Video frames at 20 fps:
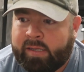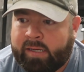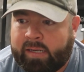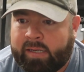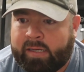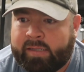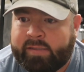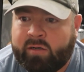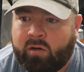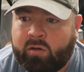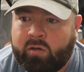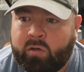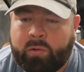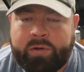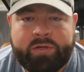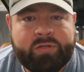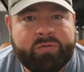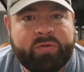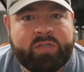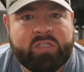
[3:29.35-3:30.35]
Uh, don't know
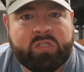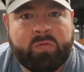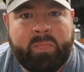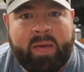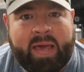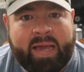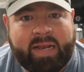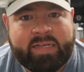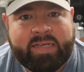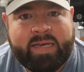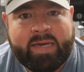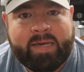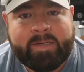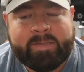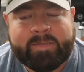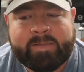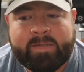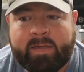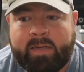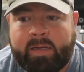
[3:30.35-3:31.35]
what to expect
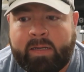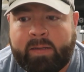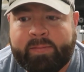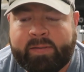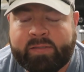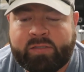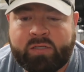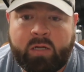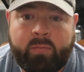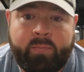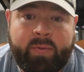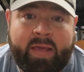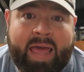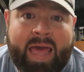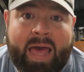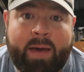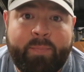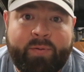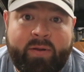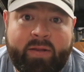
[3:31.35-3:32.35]
yet. Um, it's going to be
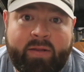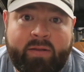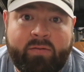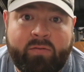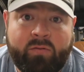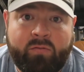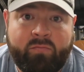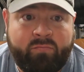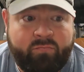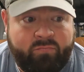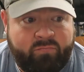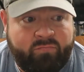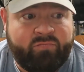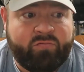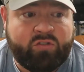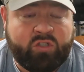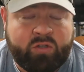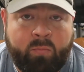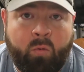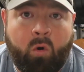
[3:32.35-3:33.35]
happening
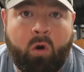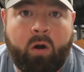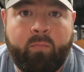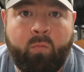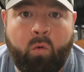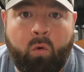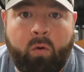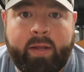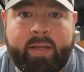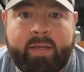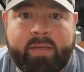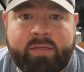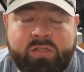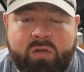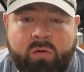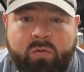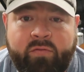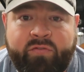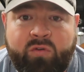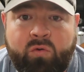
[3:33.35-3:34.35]
tomorrow morning.
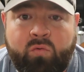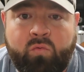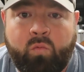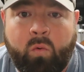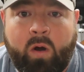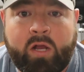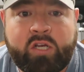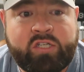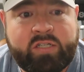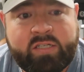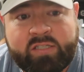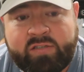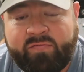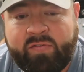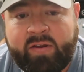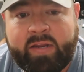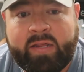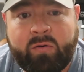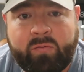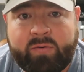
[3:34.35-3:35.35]
So if you're watching this
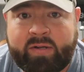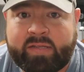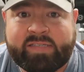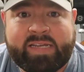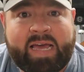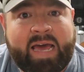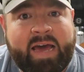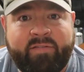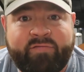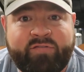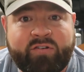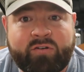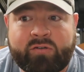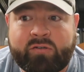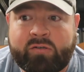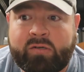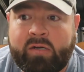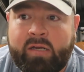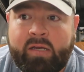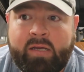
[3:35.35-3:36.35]
video and it's
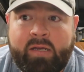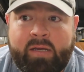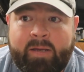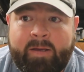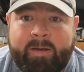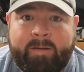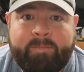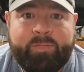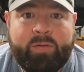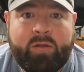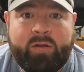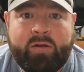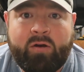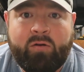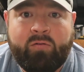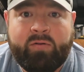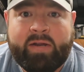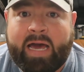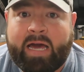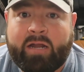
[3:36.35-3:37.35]
after, you
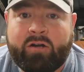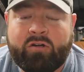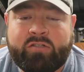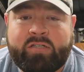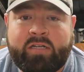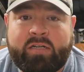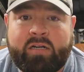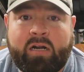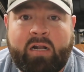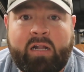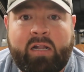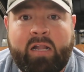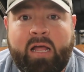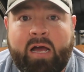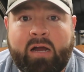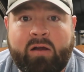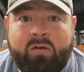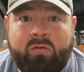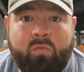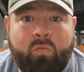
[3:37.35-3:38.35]
know, 9 or 10
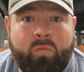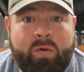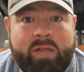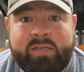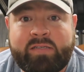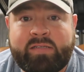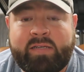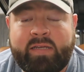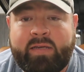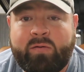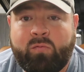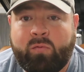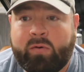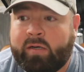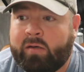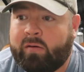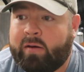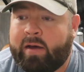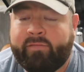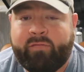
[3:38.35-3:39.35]
o'clock on Wednesday,
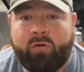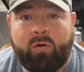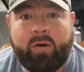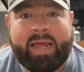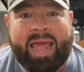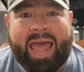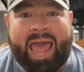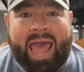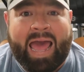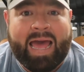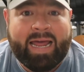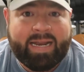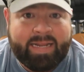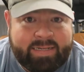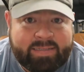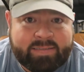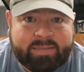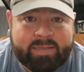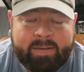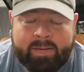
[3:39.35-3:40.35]
well, I've already had
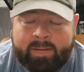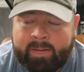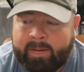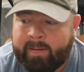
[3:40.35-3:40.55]
it.